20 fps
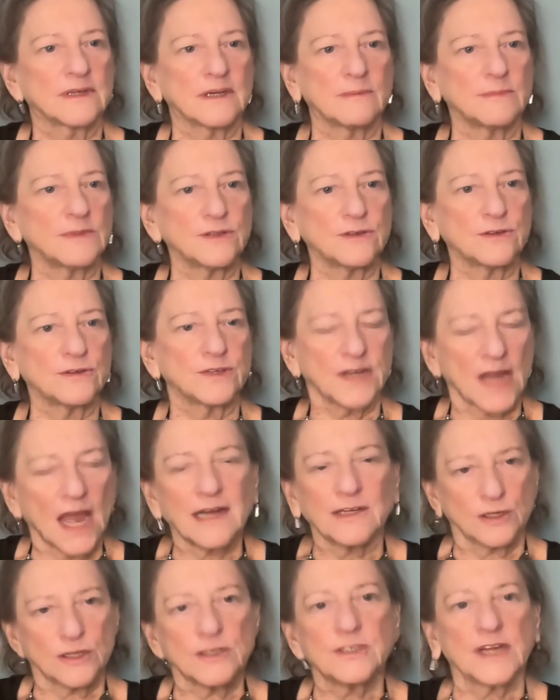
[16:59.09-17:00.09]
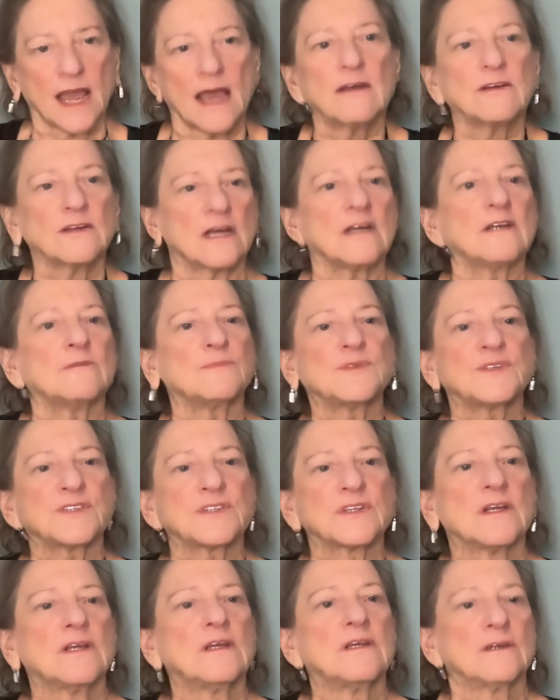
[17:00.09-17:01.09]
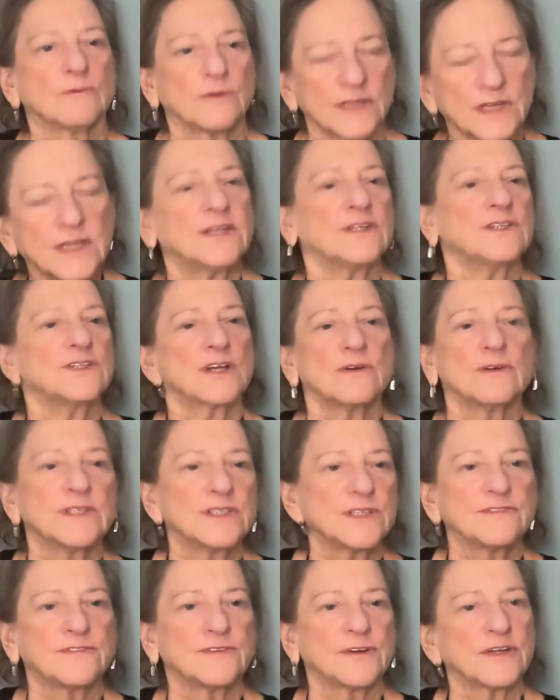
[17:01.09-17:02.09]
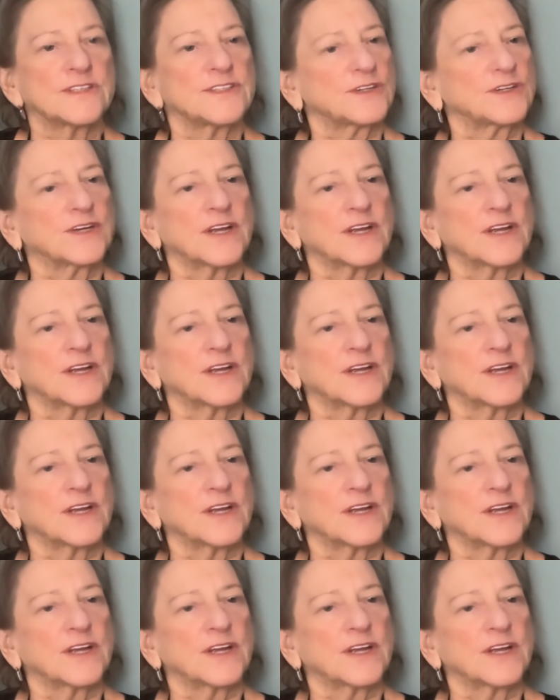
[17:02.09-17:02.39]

I mean, they're not good outcomes when kids go into foster